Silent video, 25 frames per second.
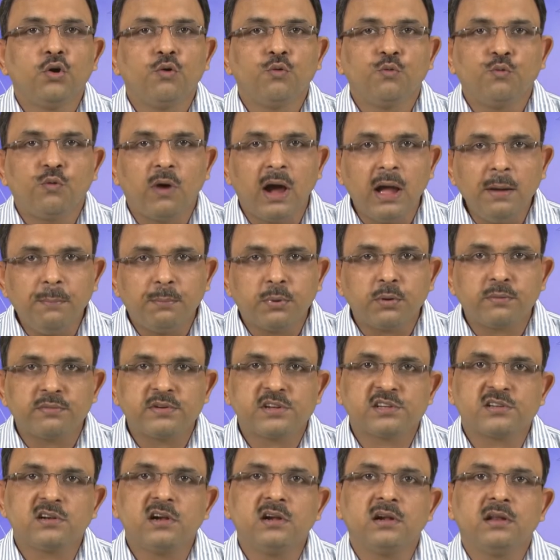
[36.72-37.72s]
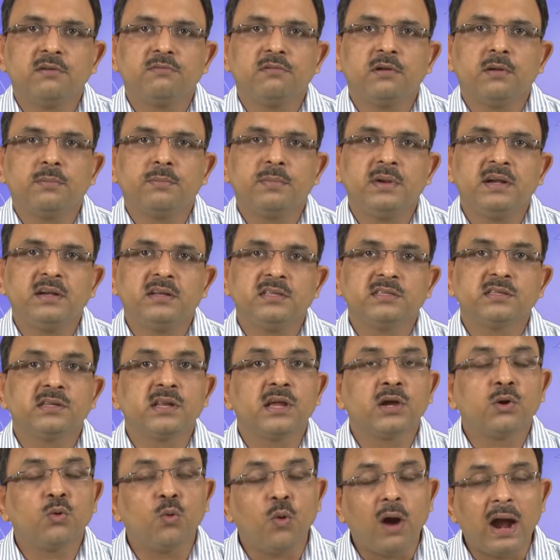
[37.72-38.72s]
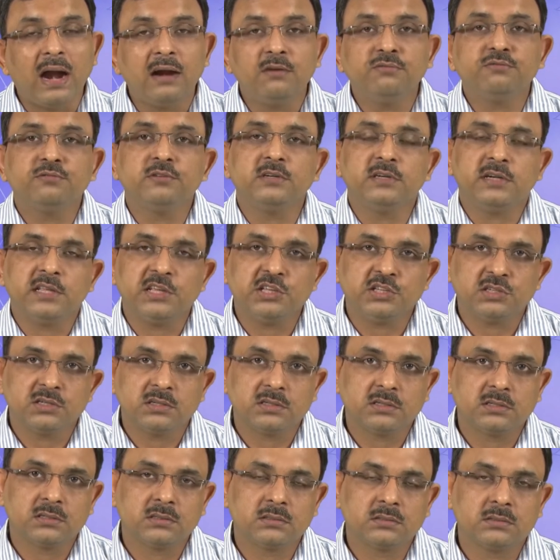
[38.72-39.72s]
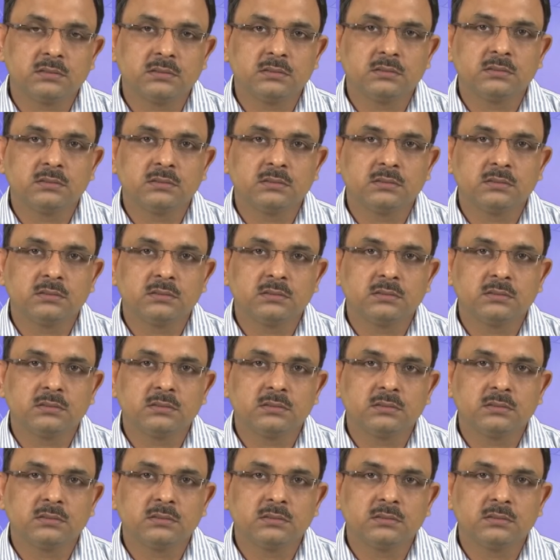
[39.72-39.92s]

why professional development is required for teachers